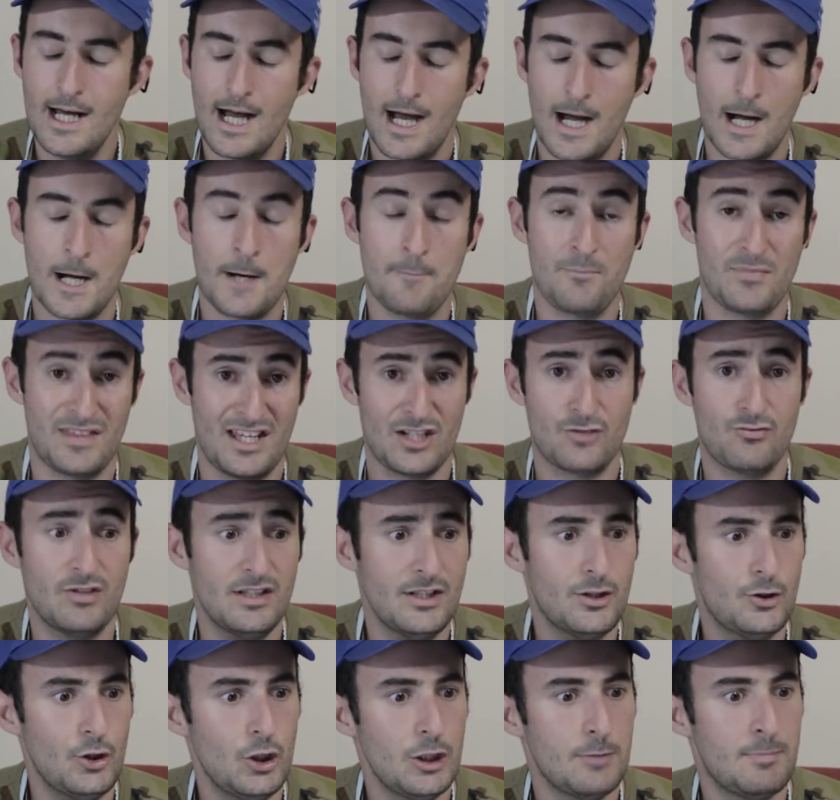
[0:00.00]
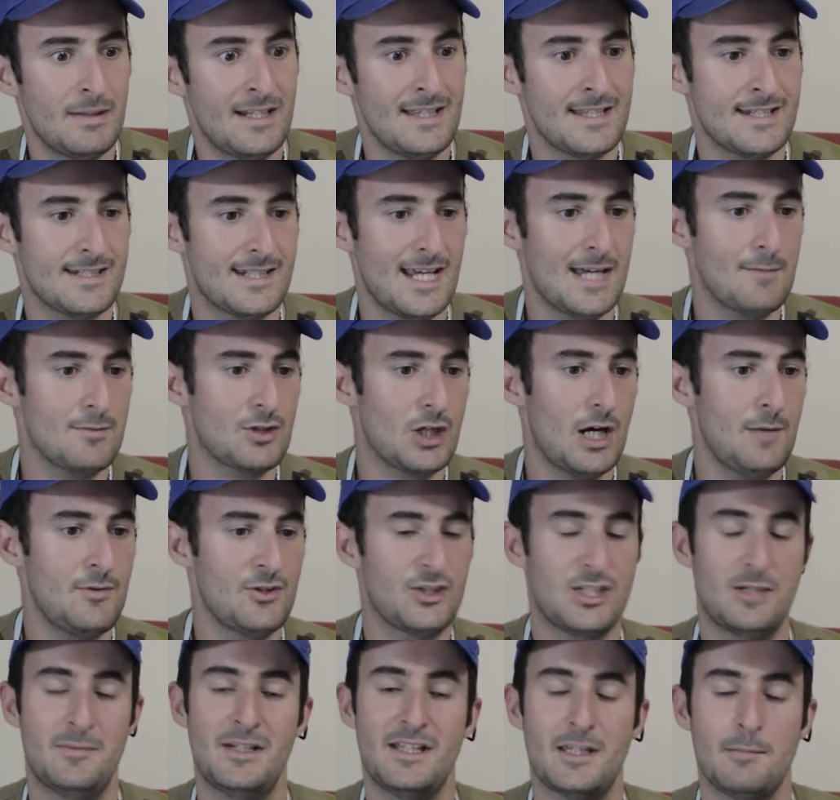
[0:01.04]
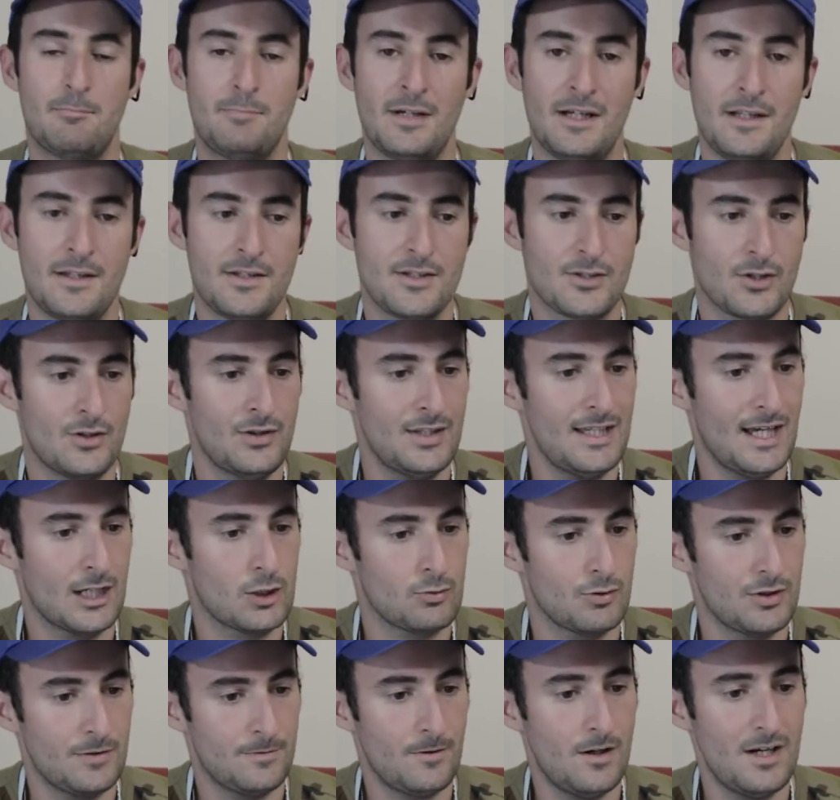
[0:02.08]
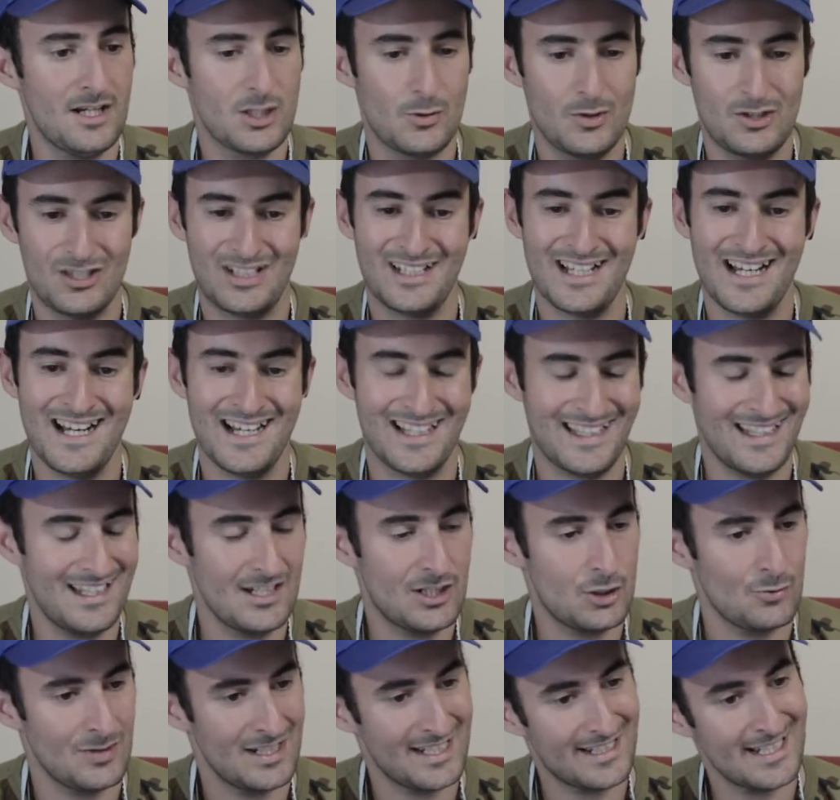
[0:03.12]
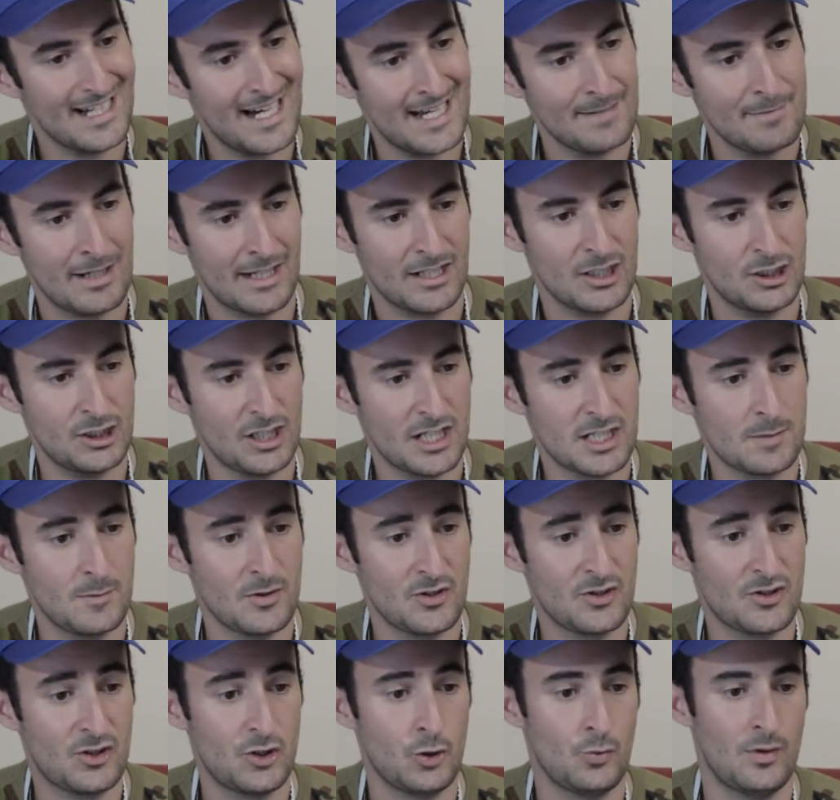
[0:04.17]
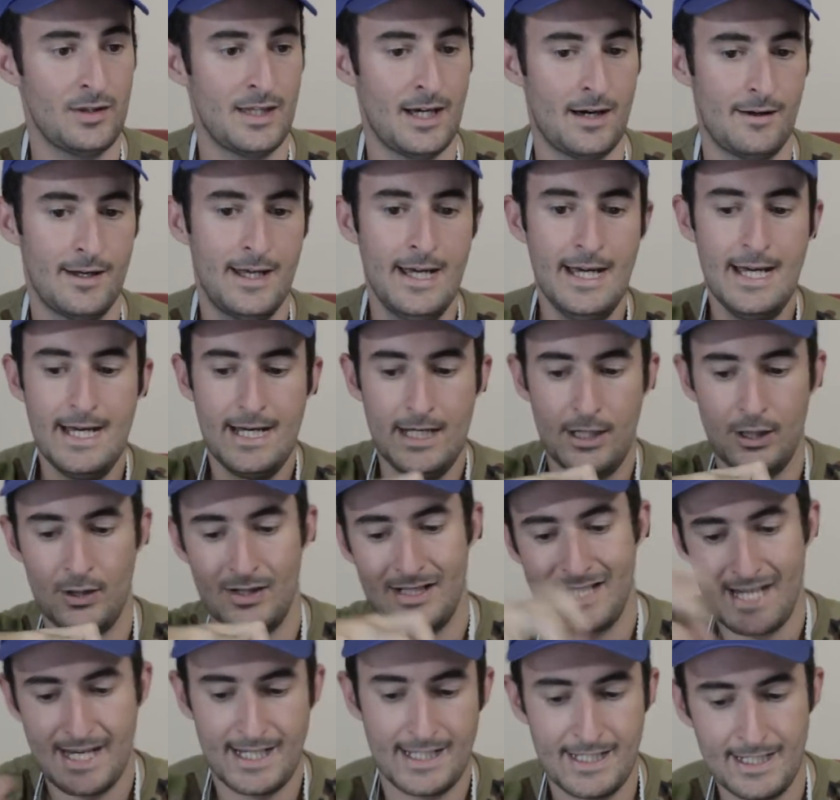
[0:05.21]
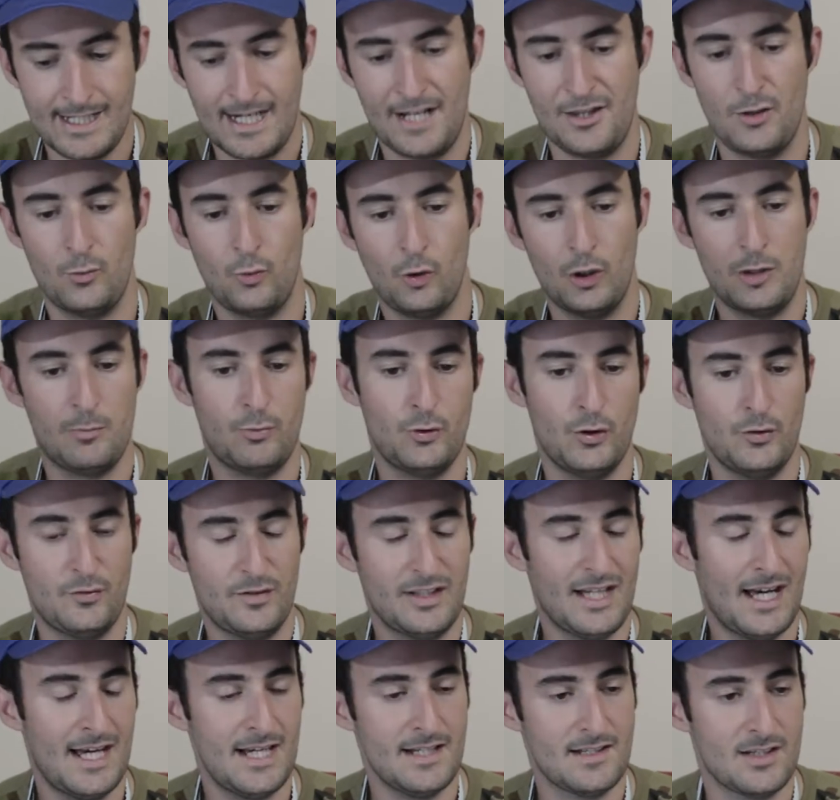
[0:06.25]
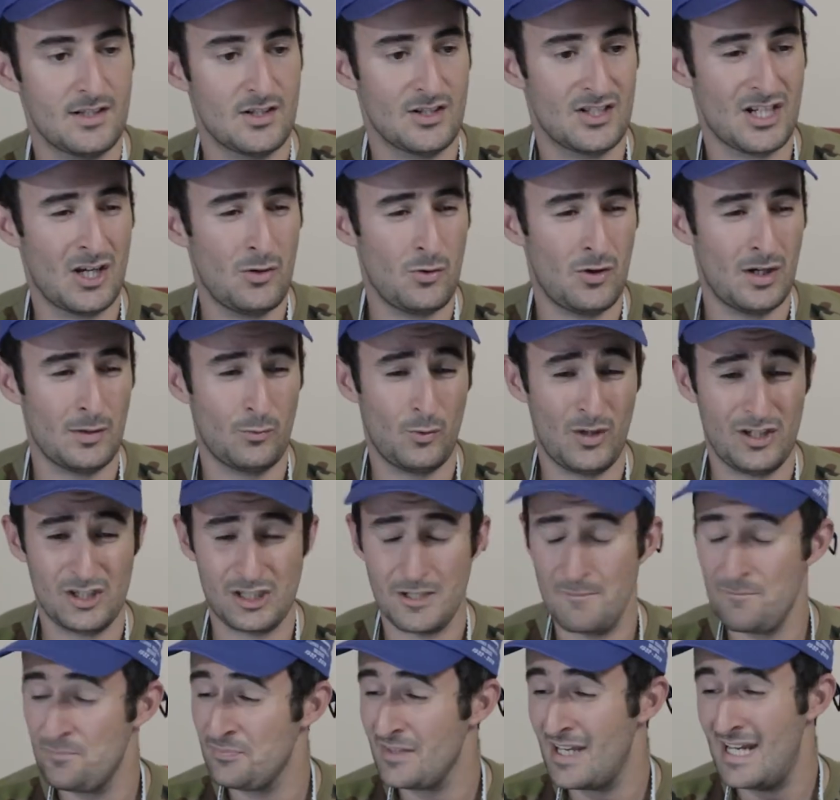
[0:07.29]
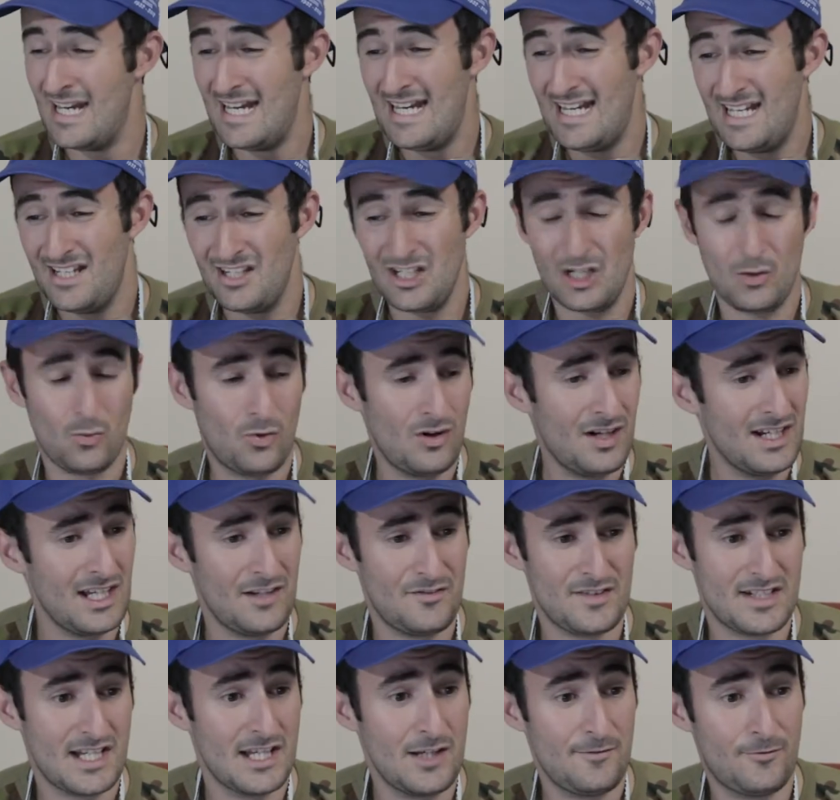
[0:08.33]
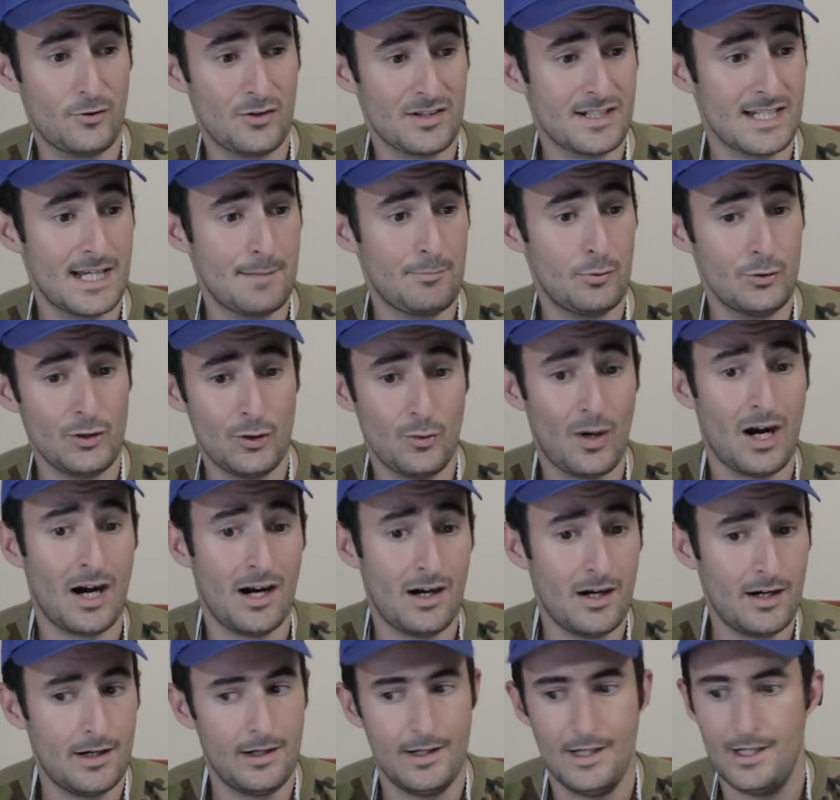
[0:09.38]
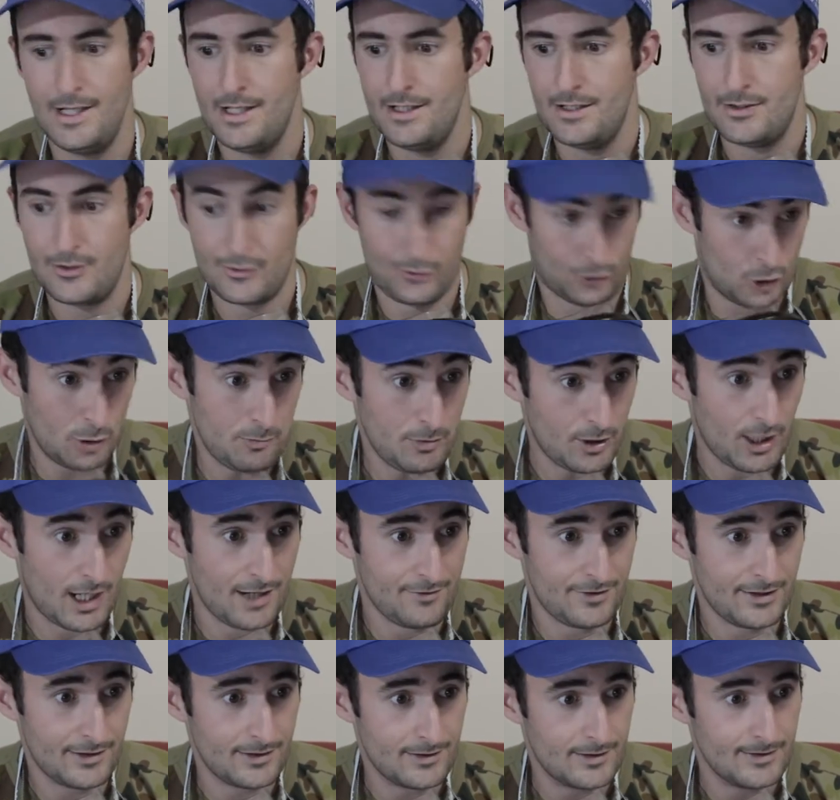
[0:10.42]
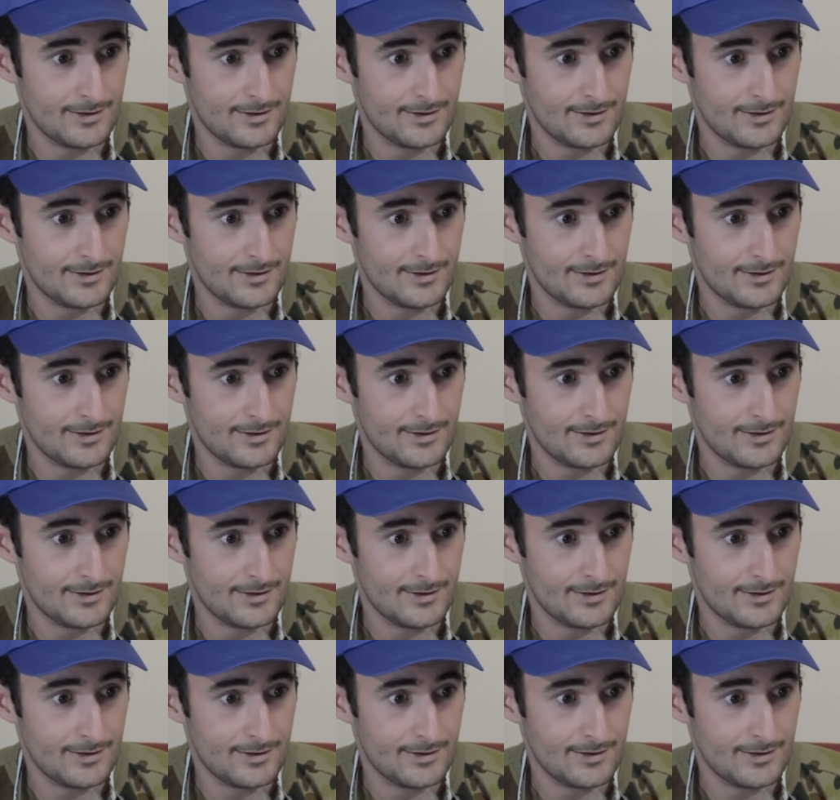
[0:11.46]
That's really good, but at the same time, there's so many other buttons on the actual device which you can't get to and you can't make adjustments to without, you know, taking it out of the waterproof case and so on, which, you know what, if say for example you are scuba diving,